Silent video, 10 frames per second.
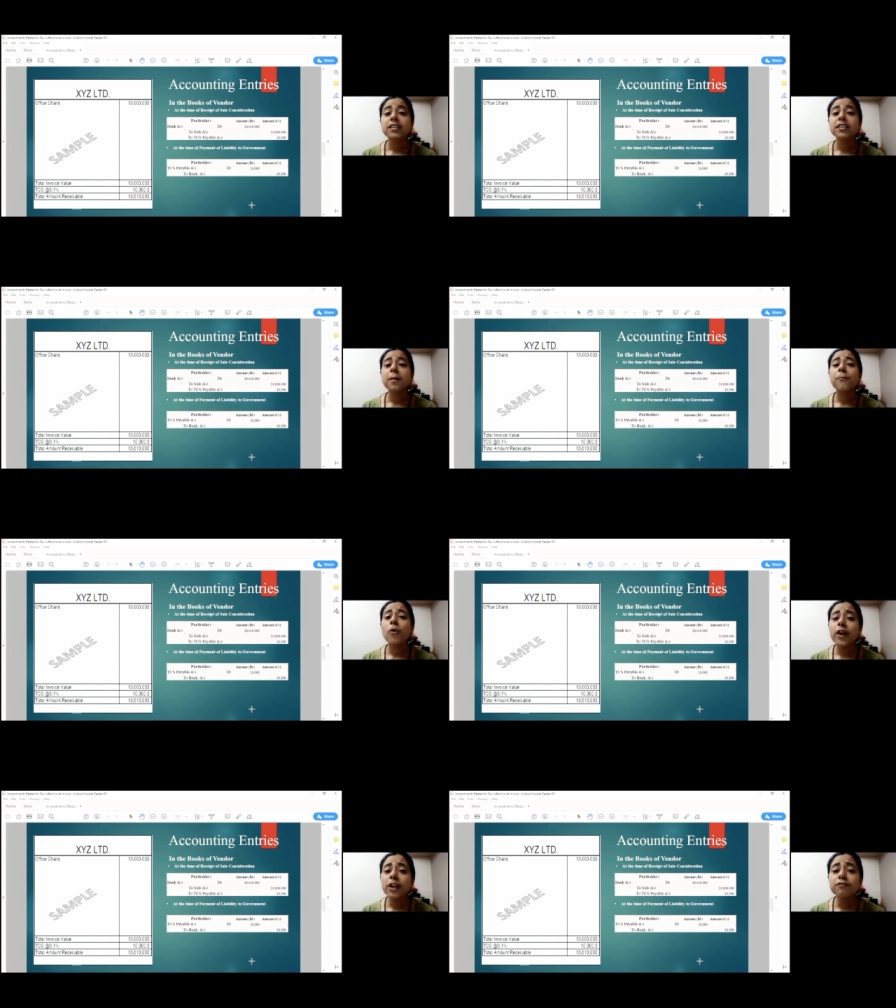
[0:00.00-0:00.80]
The
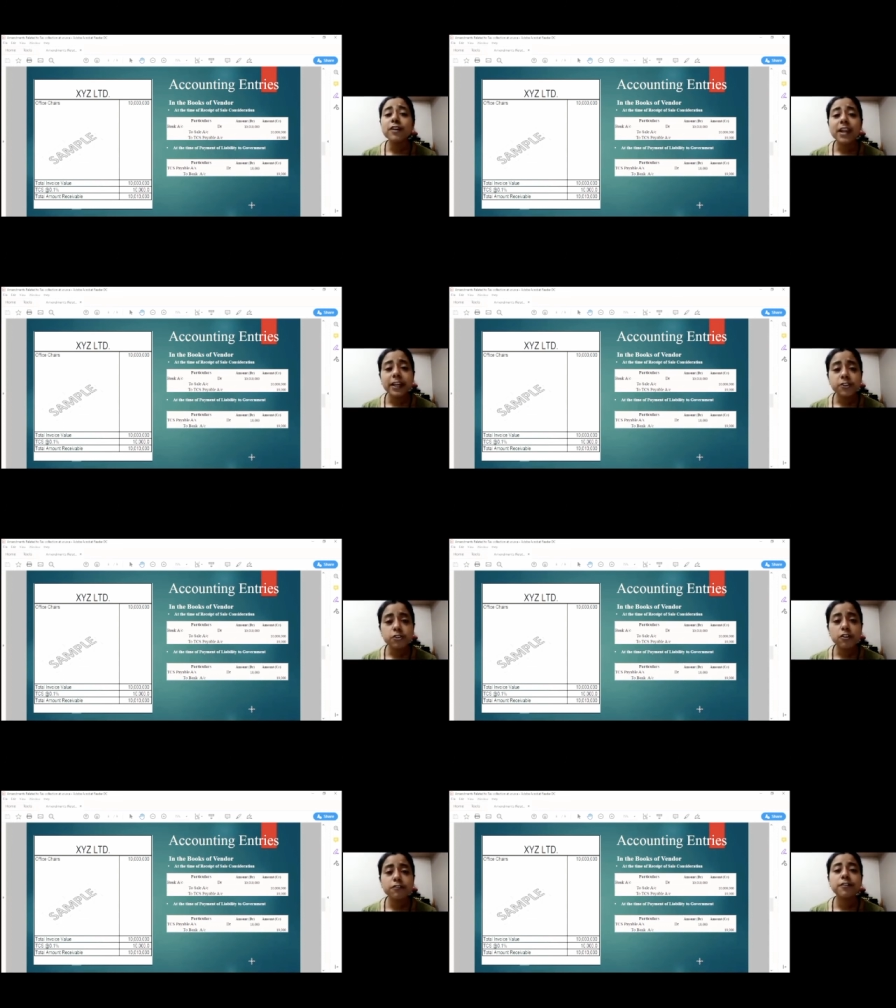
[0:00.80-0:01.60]
point of collection
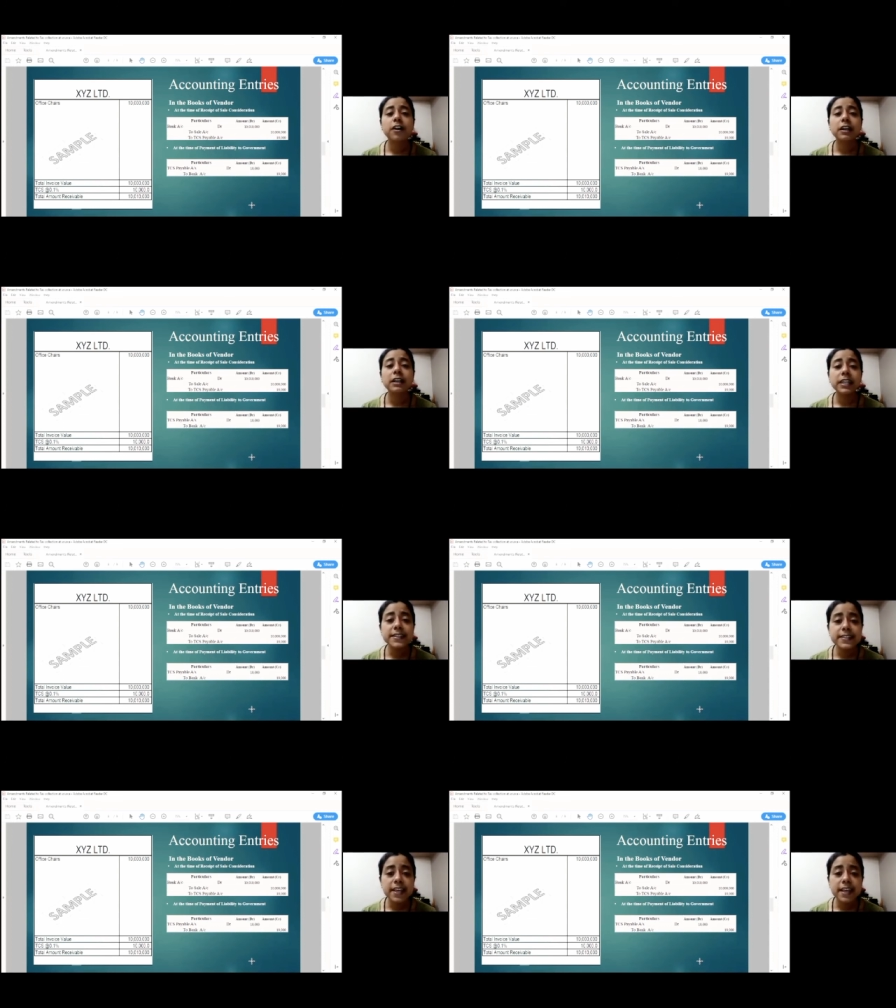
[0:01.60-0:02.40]
of uh,
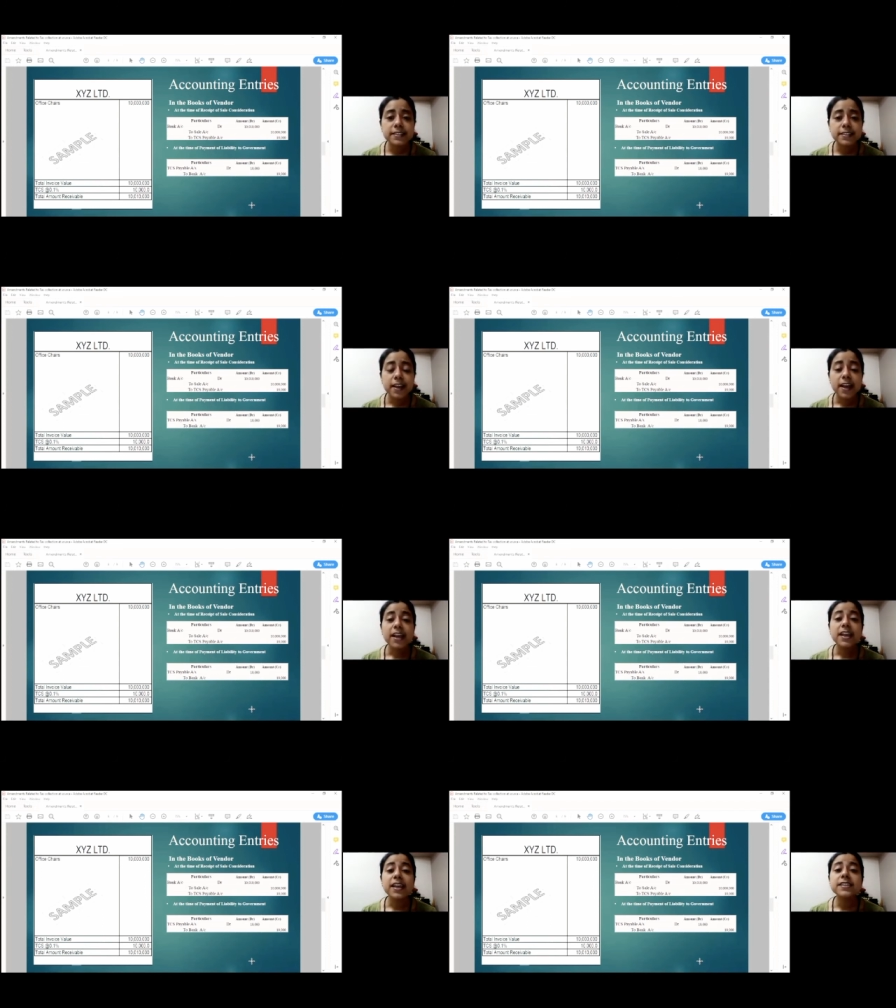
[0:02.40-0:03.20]
TCS
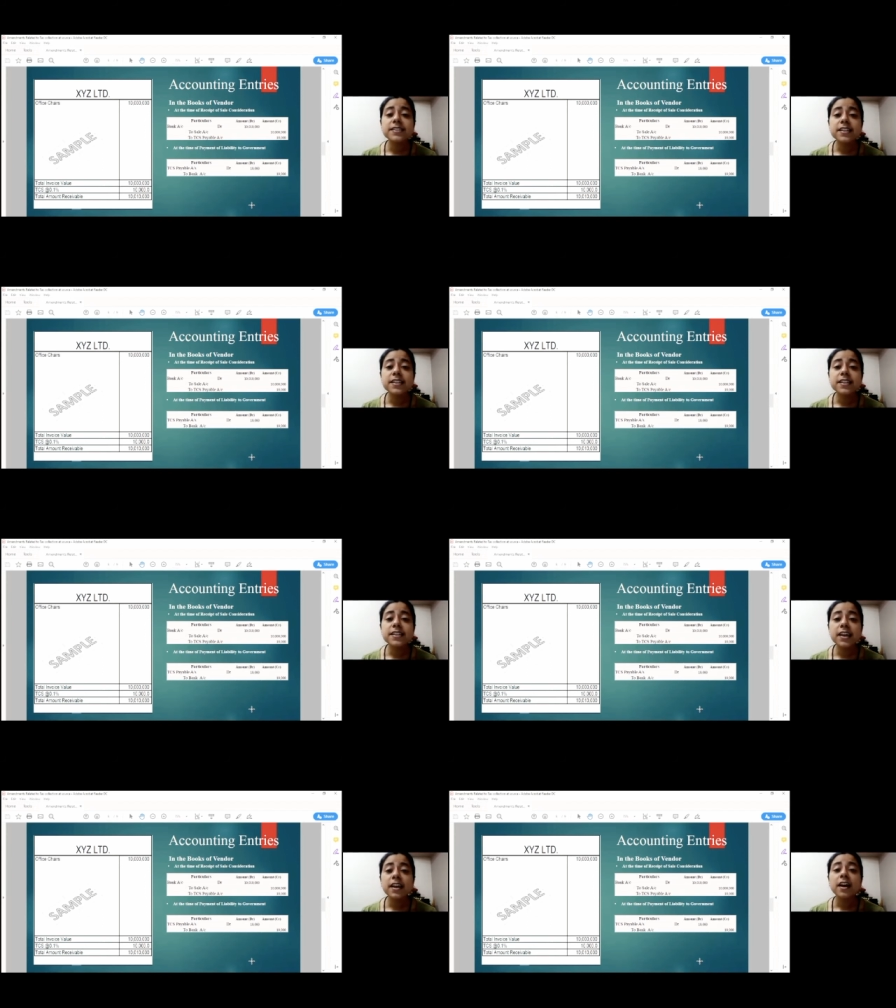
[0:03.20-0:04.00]
is
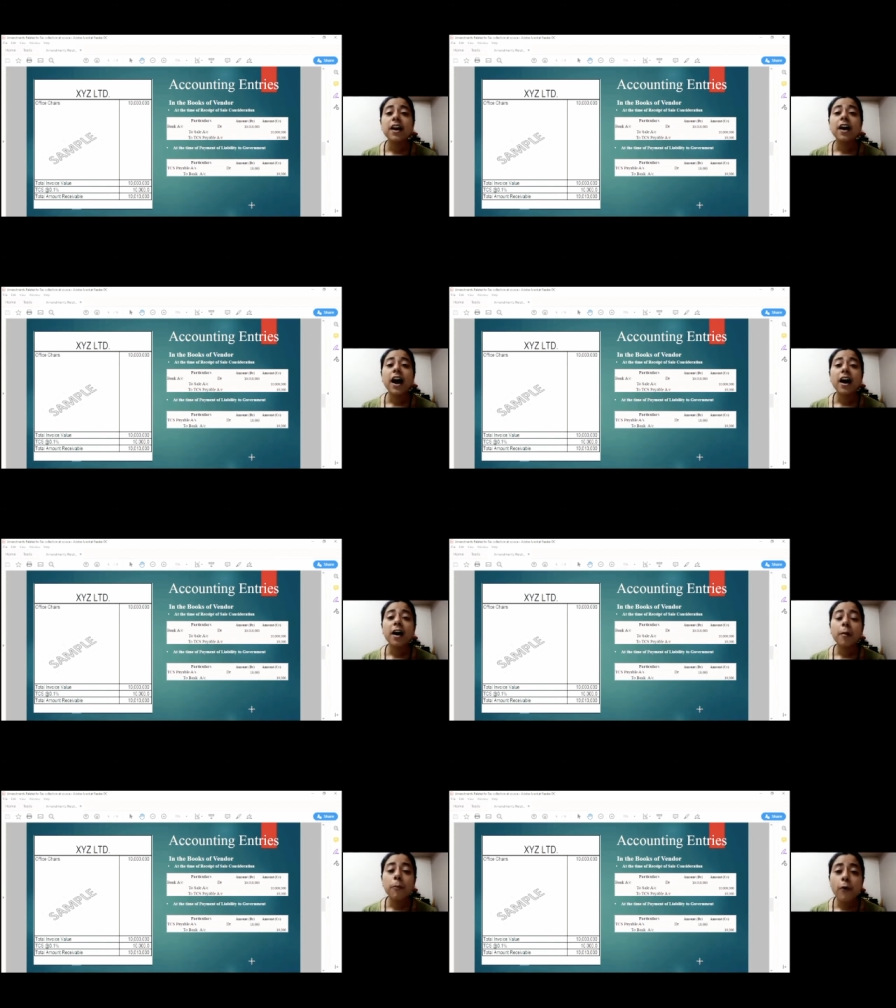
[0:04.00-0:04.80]
the
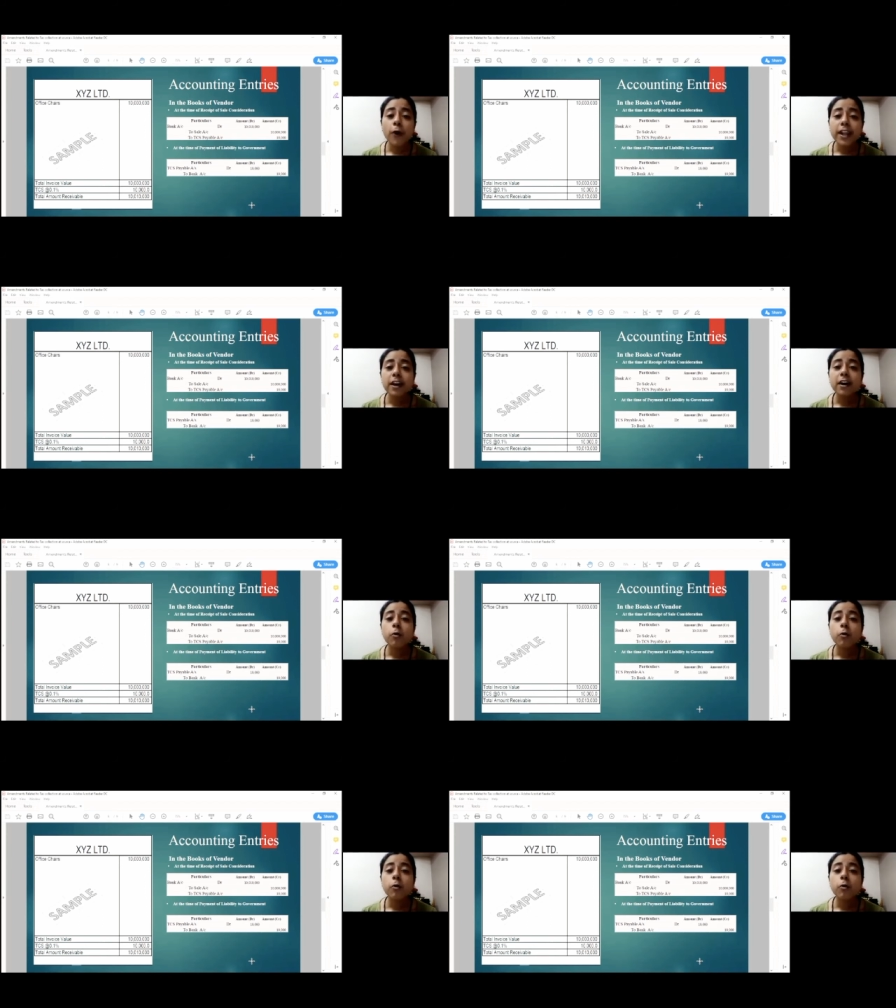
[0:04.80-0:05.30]
uh, point